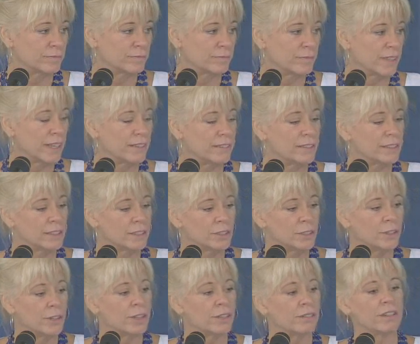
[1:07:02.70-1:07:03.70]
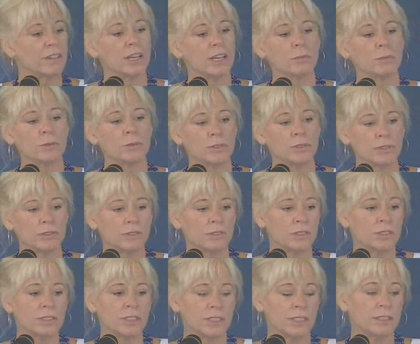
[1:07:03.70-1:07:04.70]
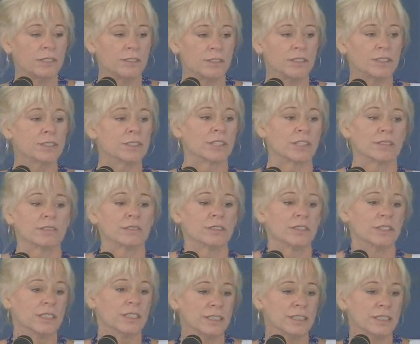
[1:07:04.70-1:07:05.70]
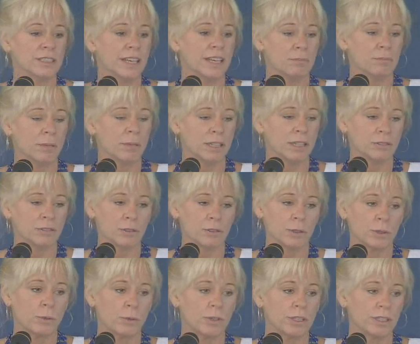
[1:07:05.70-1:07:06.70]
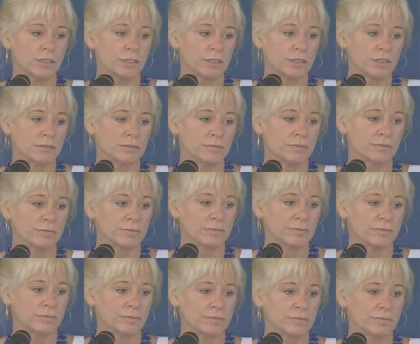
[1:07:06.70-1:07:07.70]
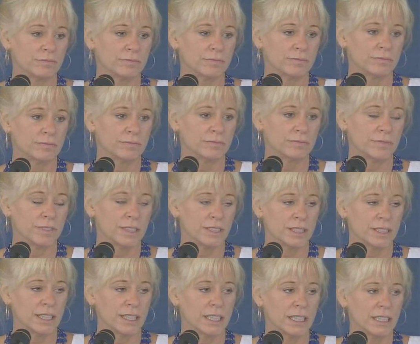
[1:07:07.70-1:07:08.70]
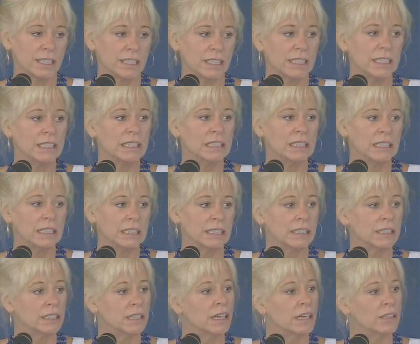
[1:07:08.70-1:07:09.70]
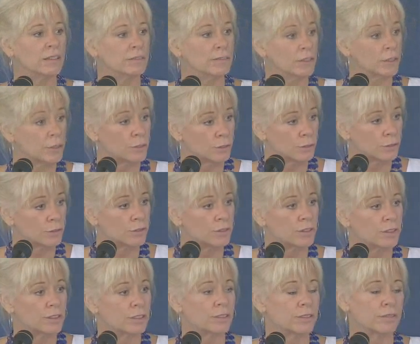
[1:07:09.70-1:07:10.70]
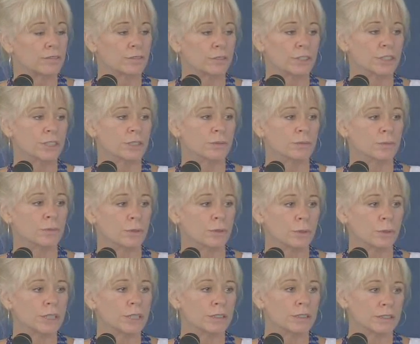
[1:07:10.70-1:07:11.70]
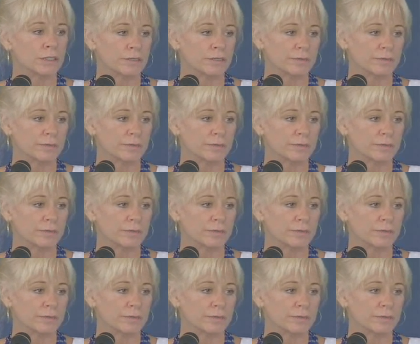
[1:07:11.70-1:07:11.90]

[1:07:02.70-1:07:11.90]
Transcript: And then you have the opportunity to discover, is that boundary real? Is that ending of the truth of freedom real?